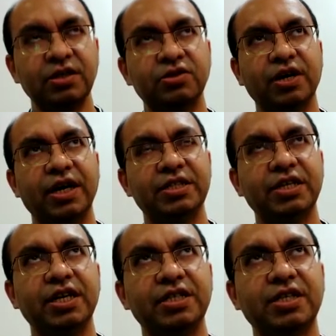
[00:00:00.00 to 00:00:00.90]
So
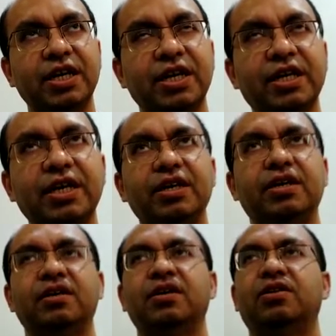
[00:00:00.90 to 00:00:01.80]
HR is collecting
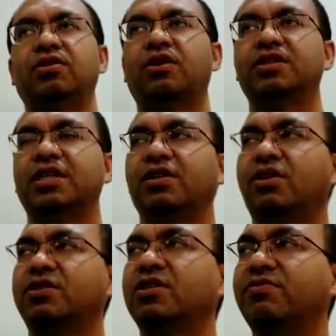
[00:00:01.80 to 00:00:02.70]
lots and
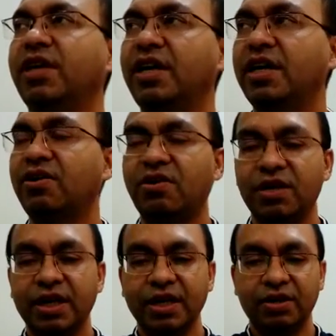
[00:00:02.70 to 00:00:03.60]
lots of data
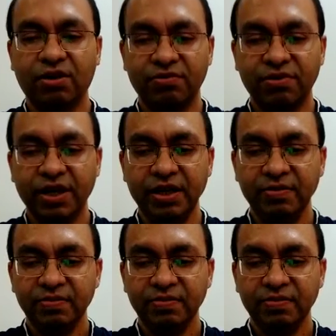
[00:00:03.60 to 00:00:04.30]
online and offline,